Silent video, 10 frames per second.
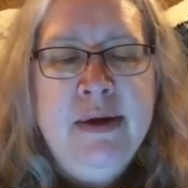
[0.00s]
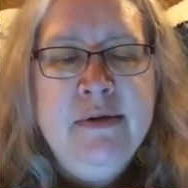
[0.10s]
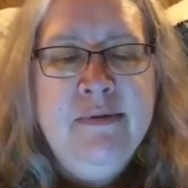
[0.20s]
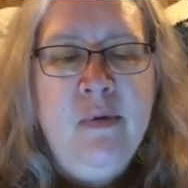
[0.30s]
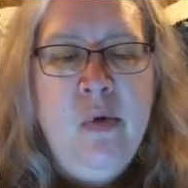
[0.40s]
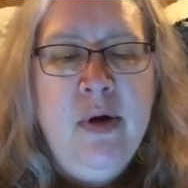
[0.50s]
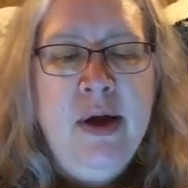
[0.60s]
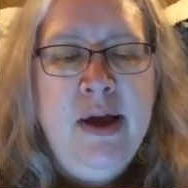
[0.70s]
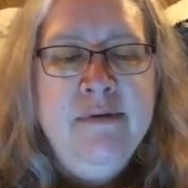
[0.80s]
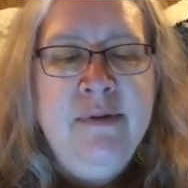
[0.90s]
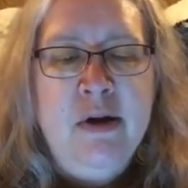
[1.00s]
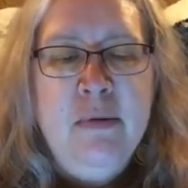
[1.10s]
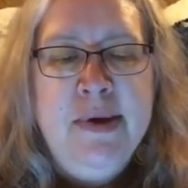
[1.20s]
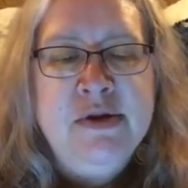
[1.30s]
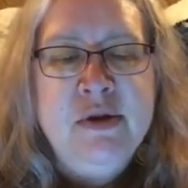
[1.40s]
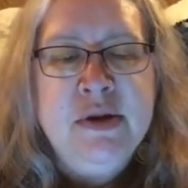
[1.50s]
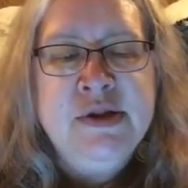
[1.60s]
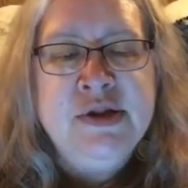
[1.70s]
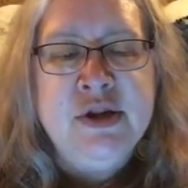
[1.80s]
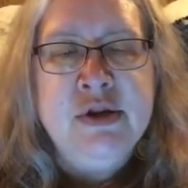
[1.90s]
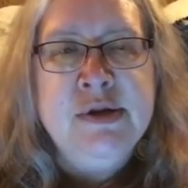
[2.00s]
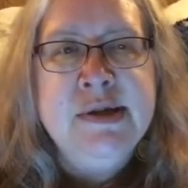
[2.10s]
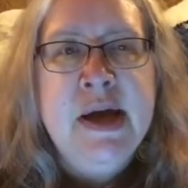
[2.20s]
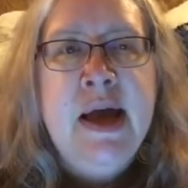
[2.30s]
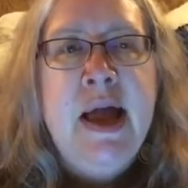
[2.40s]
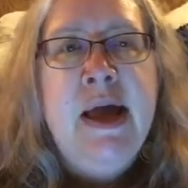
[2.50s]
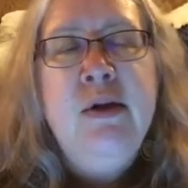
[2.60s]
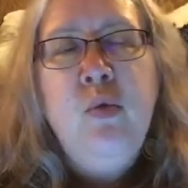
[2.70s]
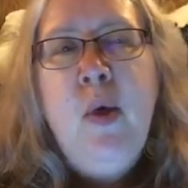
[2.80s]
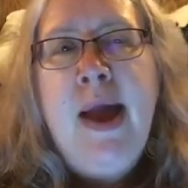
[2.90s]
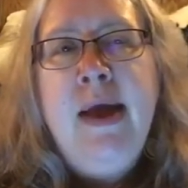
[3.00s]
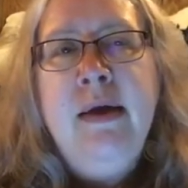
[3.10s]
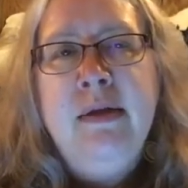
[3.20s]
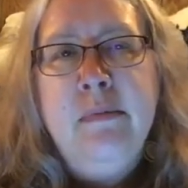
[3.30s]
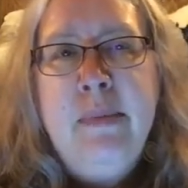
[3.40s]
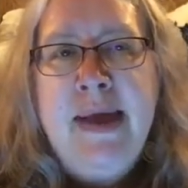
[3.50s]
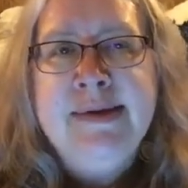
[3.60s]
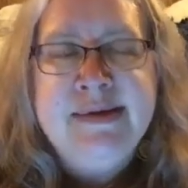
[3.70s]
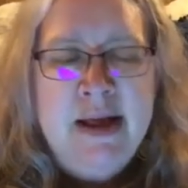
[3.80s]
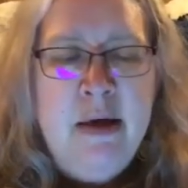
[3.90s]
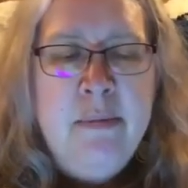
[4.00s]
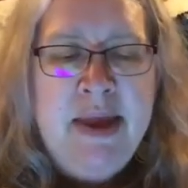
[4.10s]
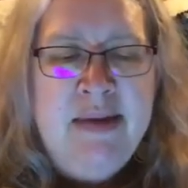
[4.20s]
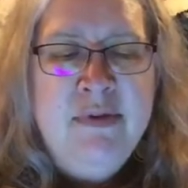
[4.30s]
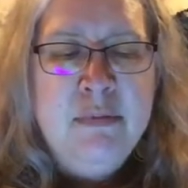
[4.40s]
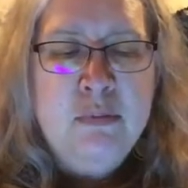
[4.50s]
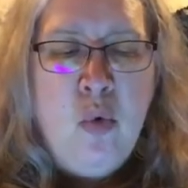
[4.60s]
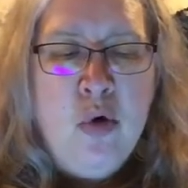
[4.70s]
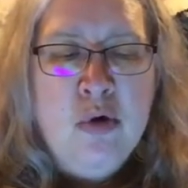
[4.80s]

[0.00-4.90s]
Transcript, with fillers: in a way that makes them even more relevant and personal.